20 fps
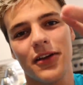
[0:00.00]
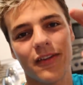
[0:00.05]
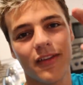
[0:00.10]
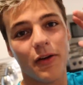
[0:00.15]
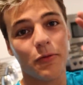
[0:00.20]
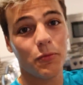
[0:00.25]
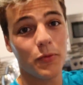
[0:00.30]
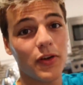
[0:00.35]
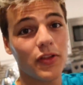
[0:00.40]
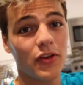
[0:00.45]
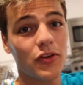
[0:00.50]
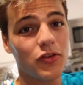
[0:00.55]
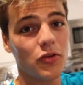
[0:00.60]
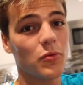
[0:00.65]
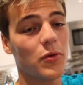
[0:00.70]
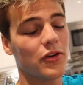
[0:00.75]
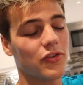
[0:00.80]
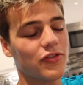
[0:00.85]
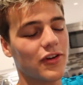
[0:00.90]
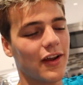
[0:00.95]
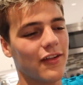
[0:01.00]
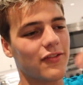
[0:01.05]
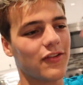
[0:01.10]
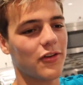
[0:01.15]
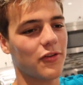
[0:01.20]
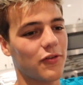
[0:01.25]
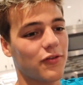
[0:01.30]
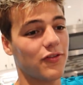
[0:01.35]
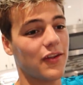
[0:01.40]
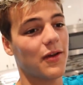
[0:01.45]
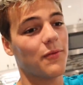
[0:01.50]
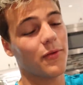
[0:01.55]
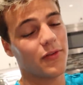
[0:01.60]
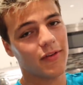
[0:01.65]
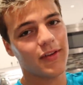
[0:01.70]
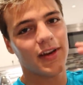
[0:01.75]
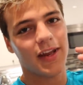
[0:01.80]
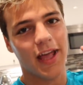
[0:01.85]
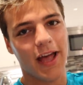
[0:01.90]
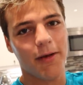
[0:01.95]
because I really do want you guys to understand
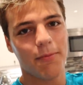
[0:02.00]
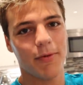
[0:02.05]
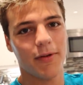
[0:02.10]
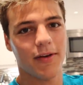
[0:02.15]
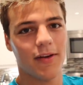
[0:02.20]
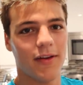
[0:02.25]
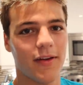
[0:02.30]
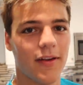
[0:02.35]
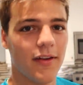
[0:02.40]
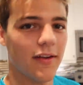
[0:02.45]
what's gonna happen.